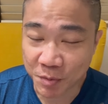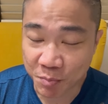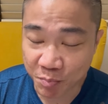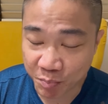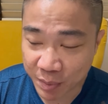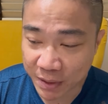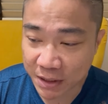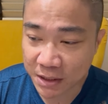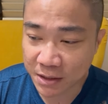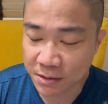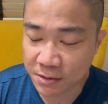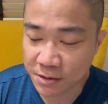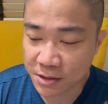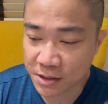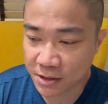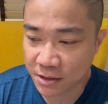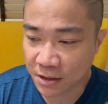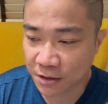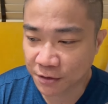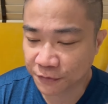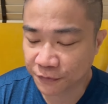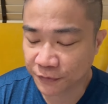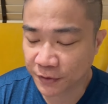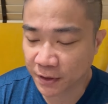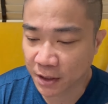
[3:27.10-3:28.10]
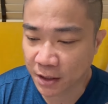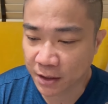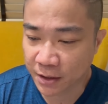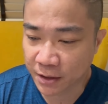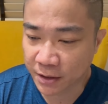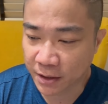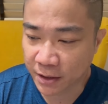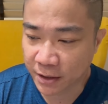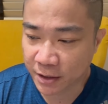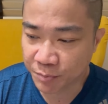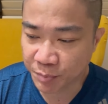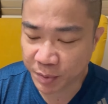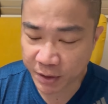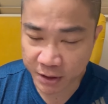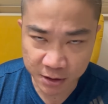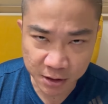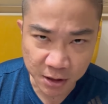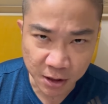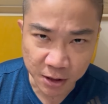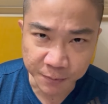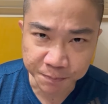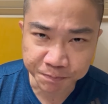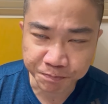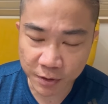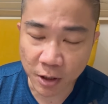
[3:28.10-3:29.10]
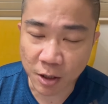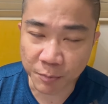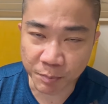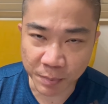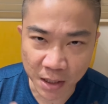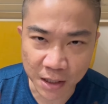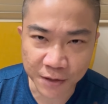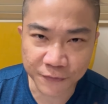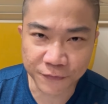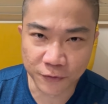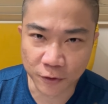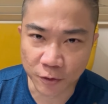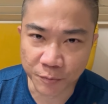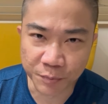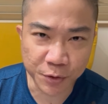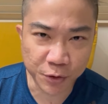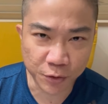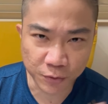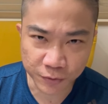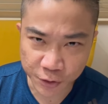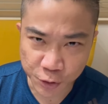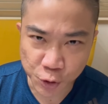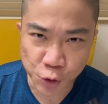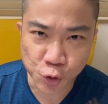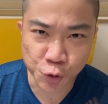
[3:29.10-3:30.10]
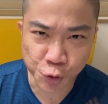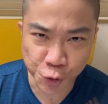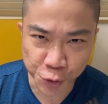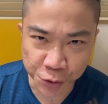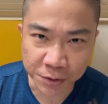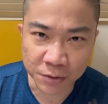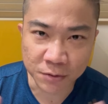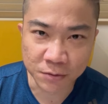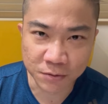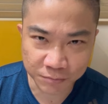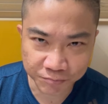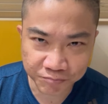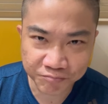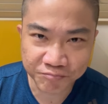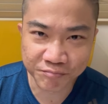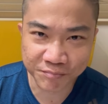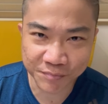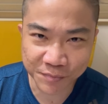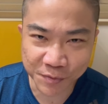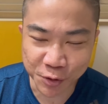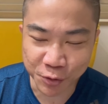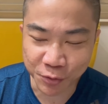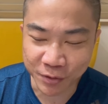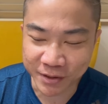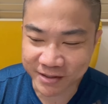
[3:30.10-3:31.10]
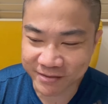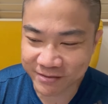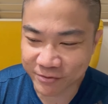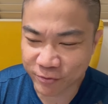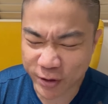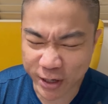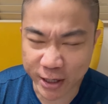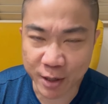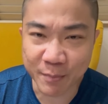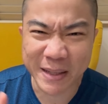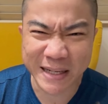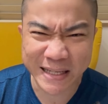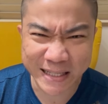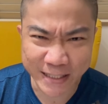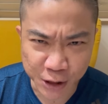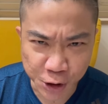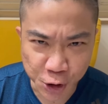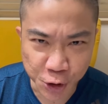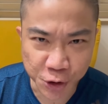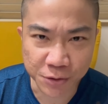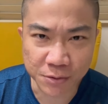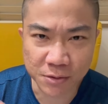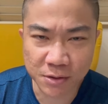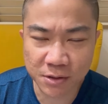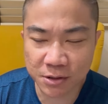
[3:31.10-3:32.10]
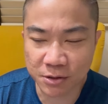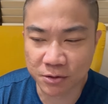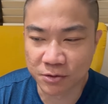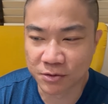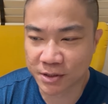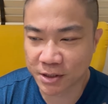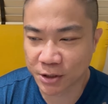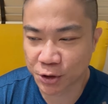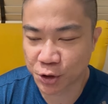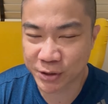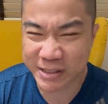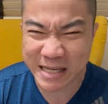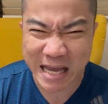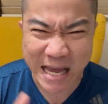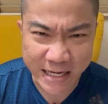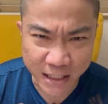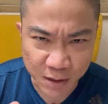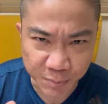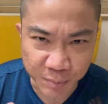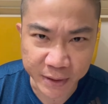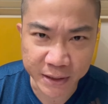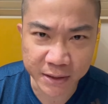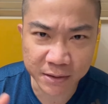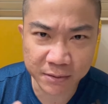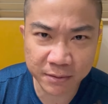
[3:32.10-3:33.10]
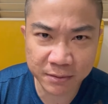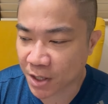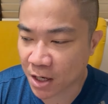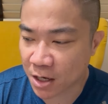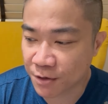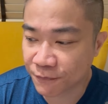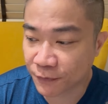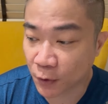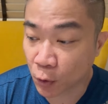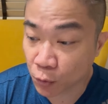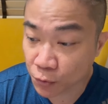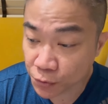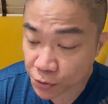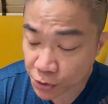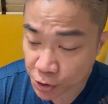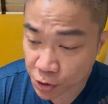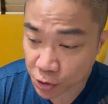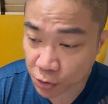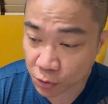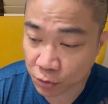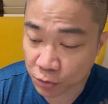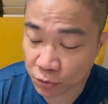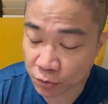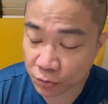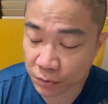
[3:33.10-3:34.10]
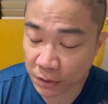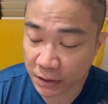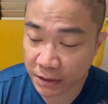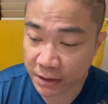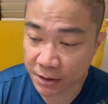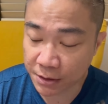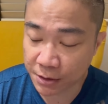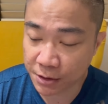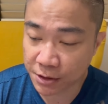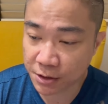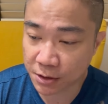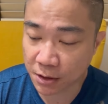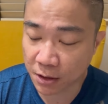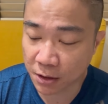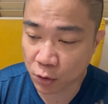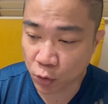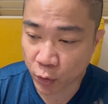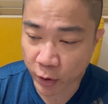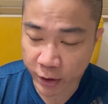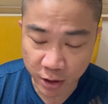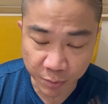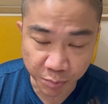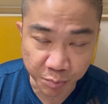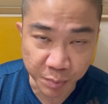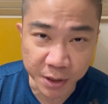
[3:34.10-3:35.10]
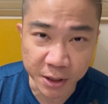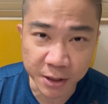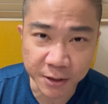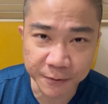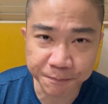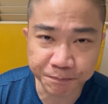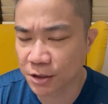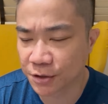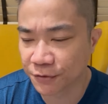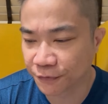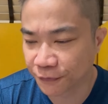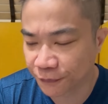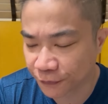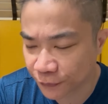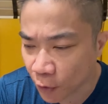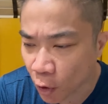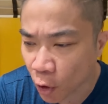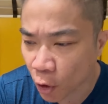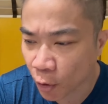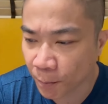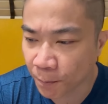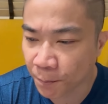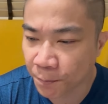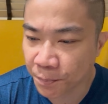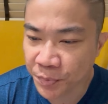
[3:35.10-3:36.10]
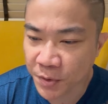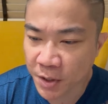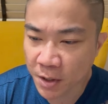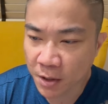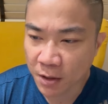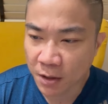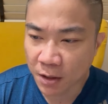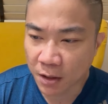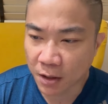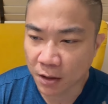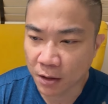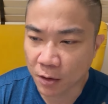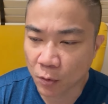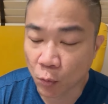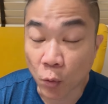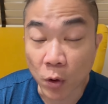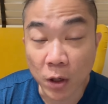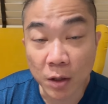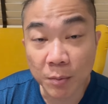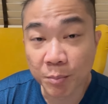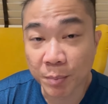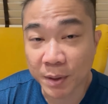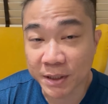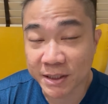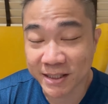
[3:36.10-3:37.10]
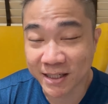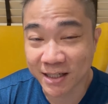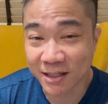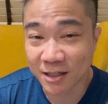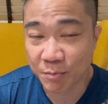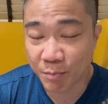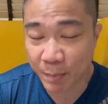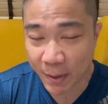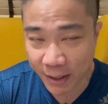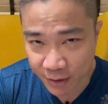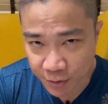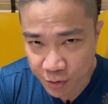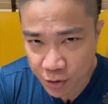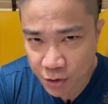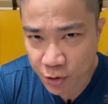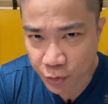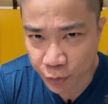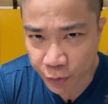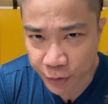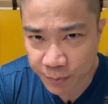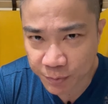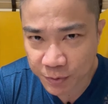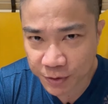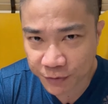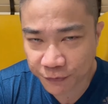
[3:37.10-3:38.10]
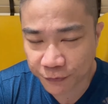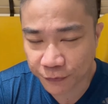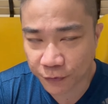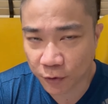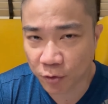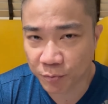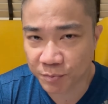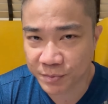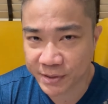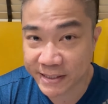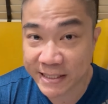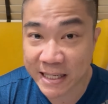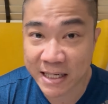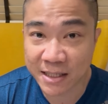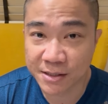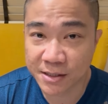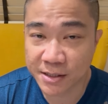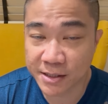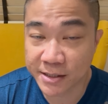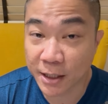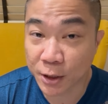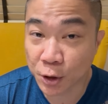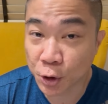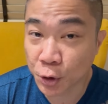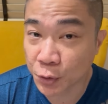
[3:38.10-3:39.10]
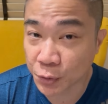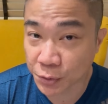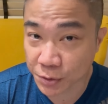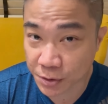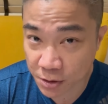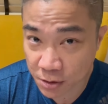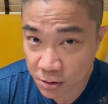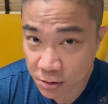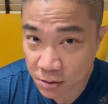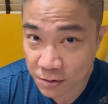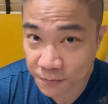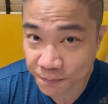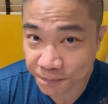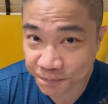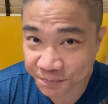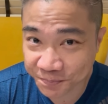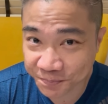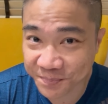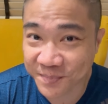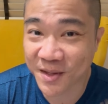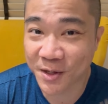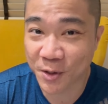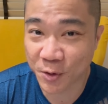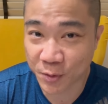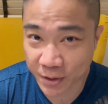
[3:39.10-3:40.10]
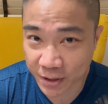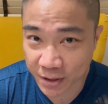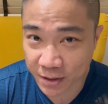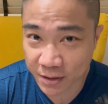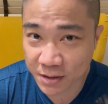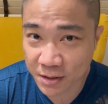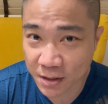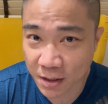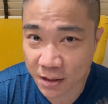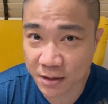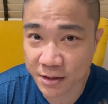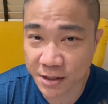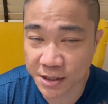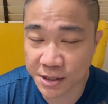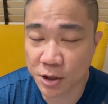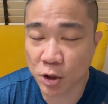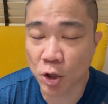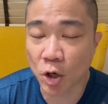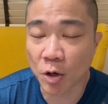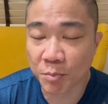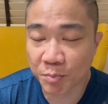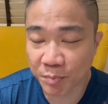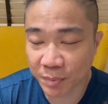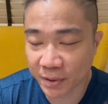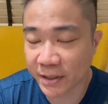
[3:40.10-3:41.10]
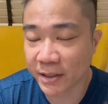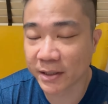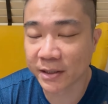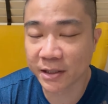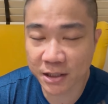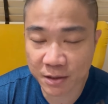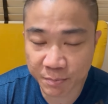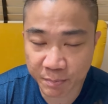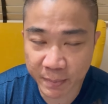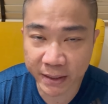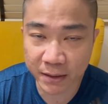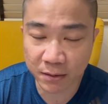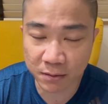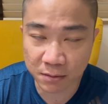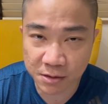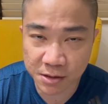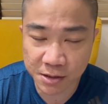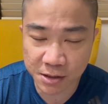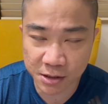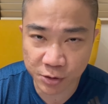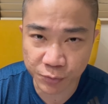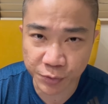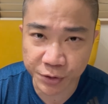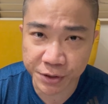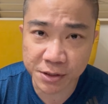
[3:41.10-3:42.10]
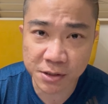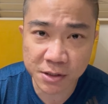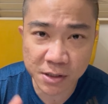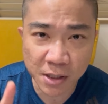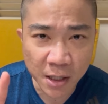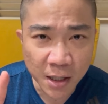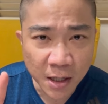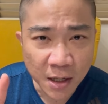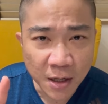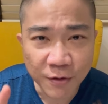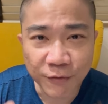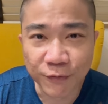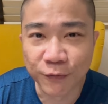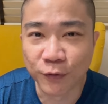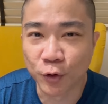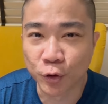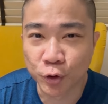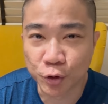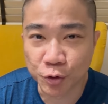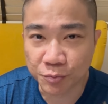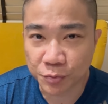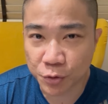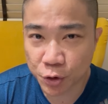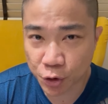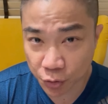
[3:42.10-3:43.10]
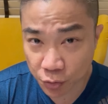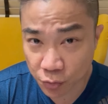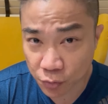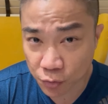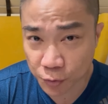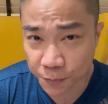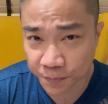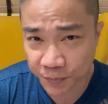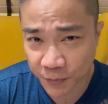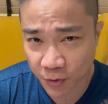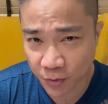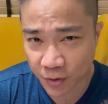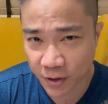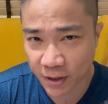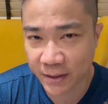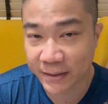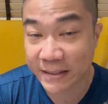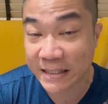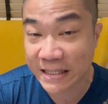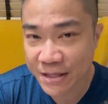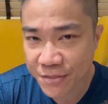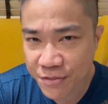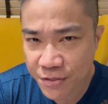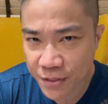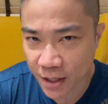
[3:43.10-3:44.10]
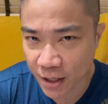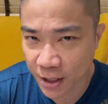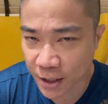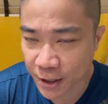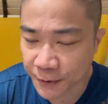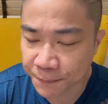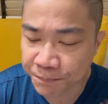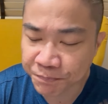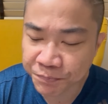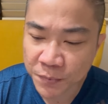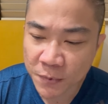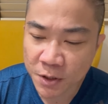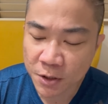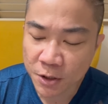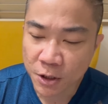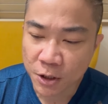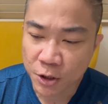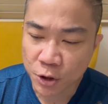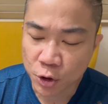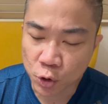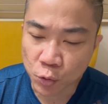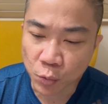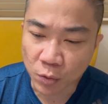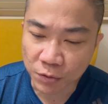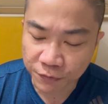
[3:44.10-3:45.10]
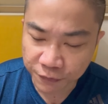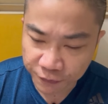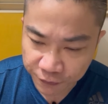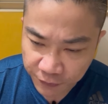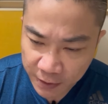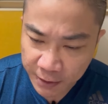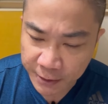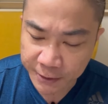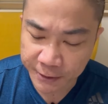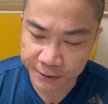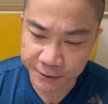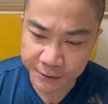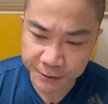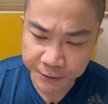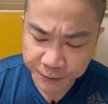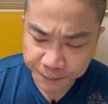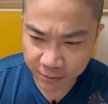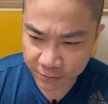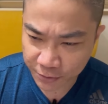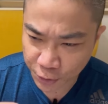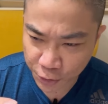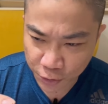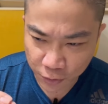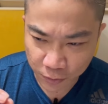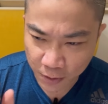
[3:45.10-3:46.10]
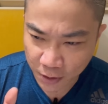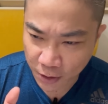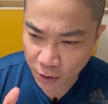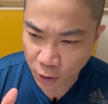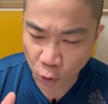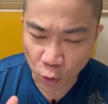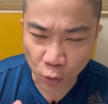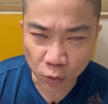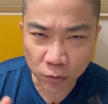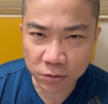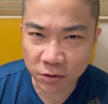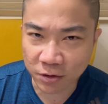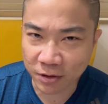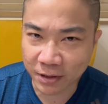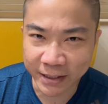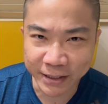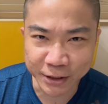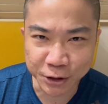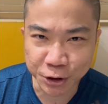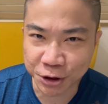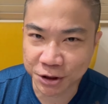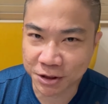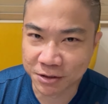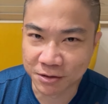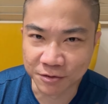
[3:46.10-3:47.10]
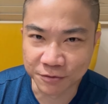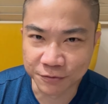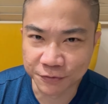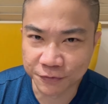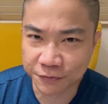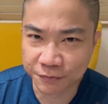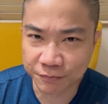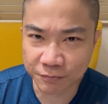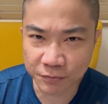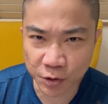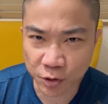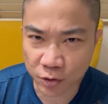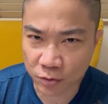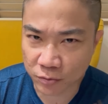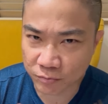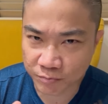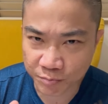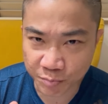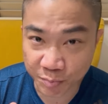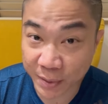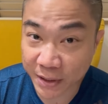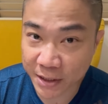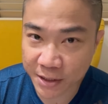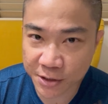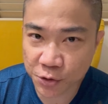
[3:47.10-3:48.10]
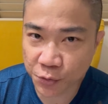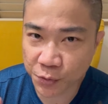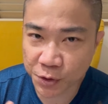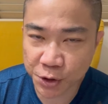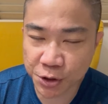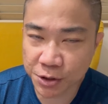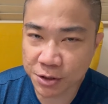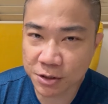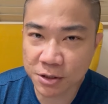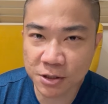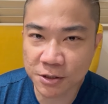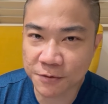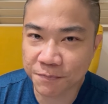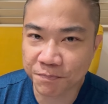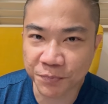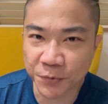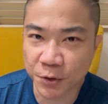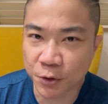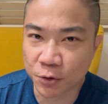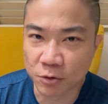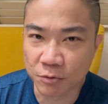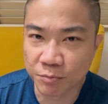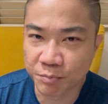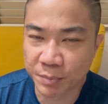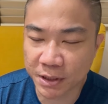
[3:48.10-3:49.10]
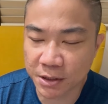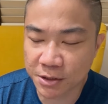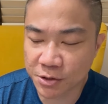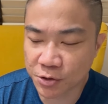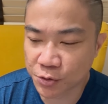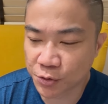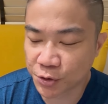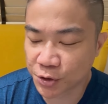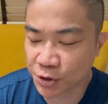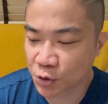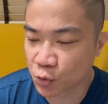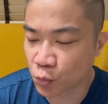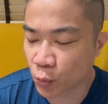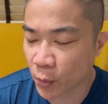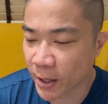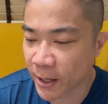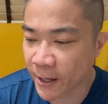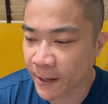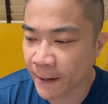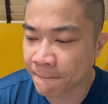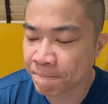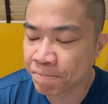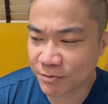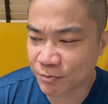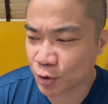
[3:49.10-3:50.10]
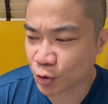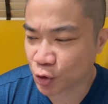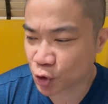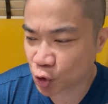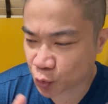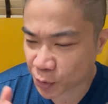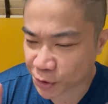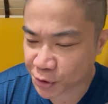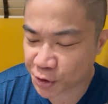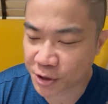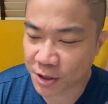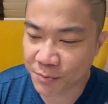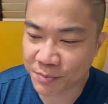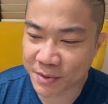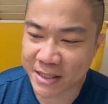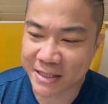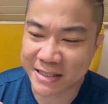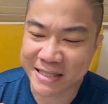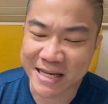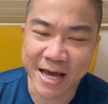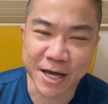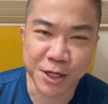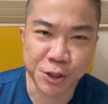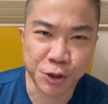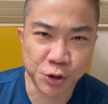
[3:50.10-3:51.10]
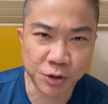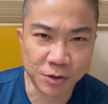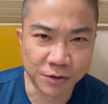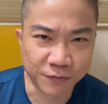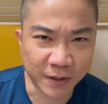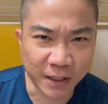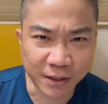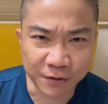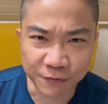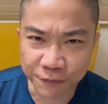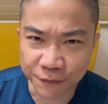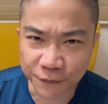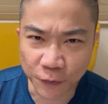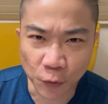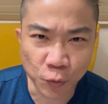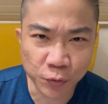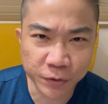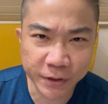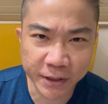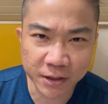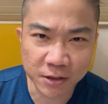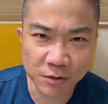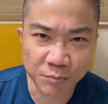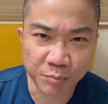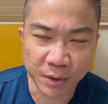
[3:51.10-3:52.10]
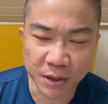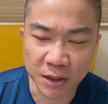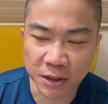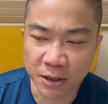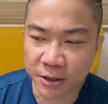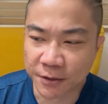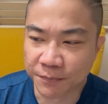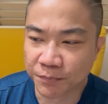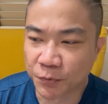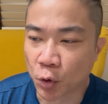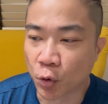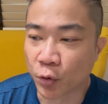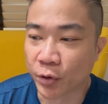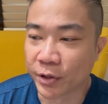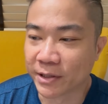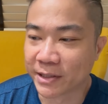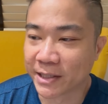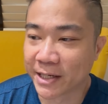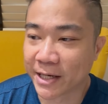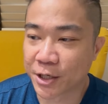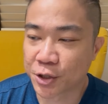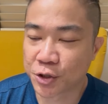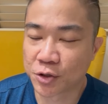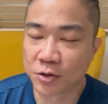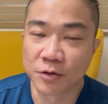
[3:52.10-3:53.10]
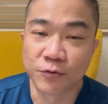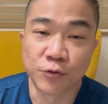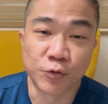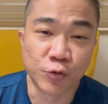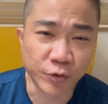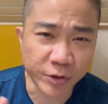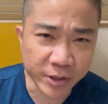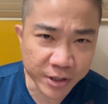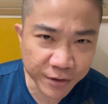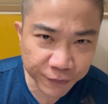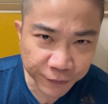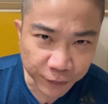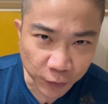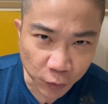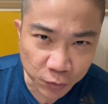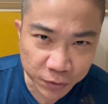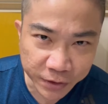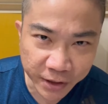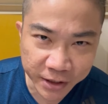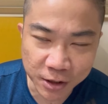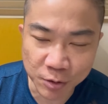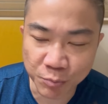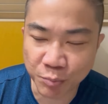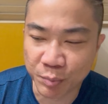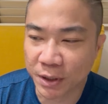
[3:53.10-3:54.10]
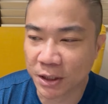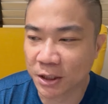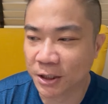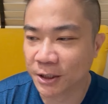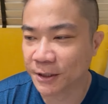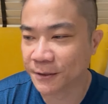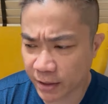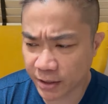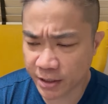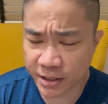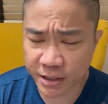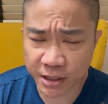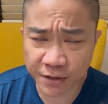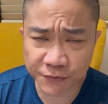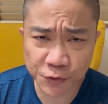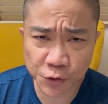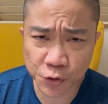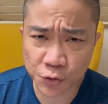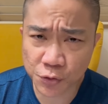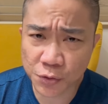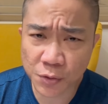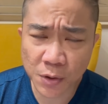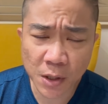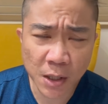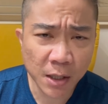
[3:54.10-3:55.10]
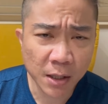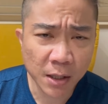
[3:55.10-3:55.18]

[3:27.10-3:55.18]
billet stuff that I picked up, apart from the usual recommendations, such as Animan, I've also learned quite a bit from one particular manuscript from Yaz Yakut's. Okay, his Completely Mental series, Volume 2. Okay, and in there, you will find, a whole collection of, billet switches, billet switches where you switch them in the action of unfolding the billet or in the action of refolding the billet. And it gives you,